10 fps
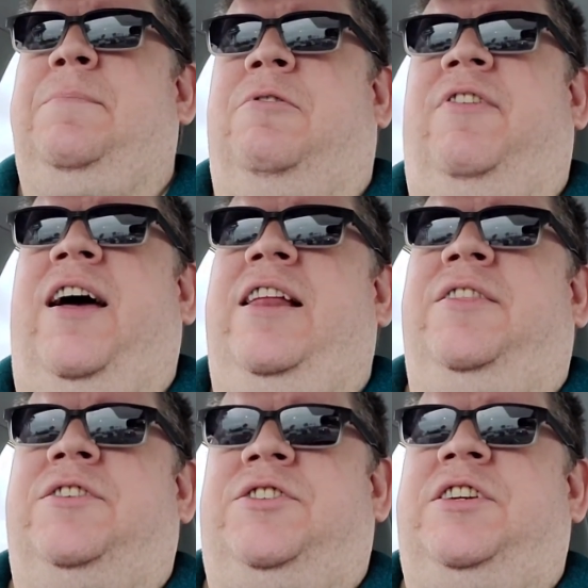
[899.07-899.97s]
providing
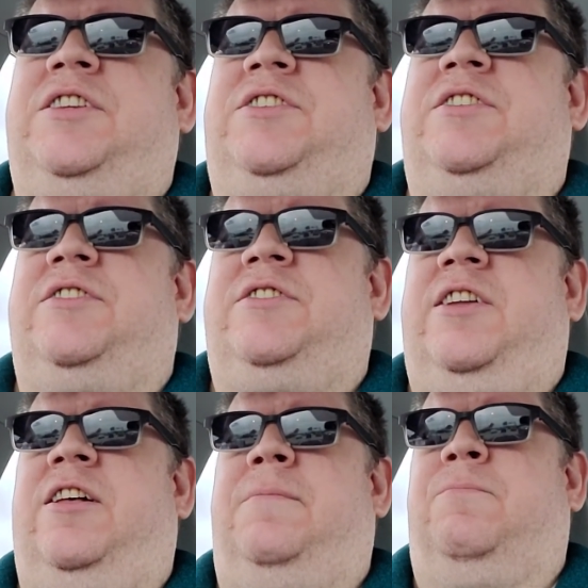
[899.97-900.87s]
their citizens to
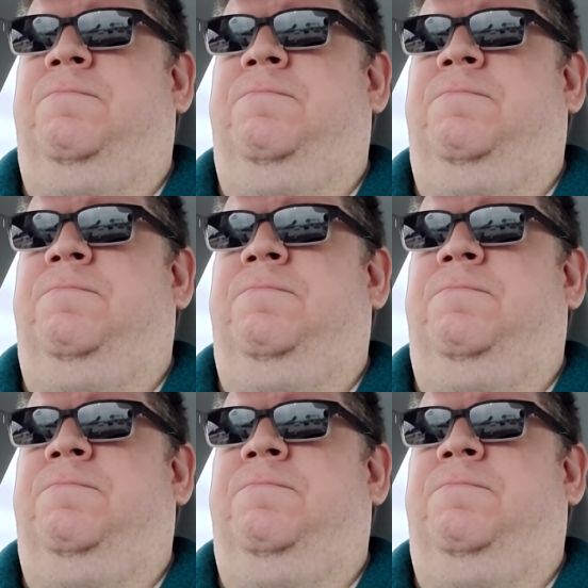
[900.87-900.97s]
help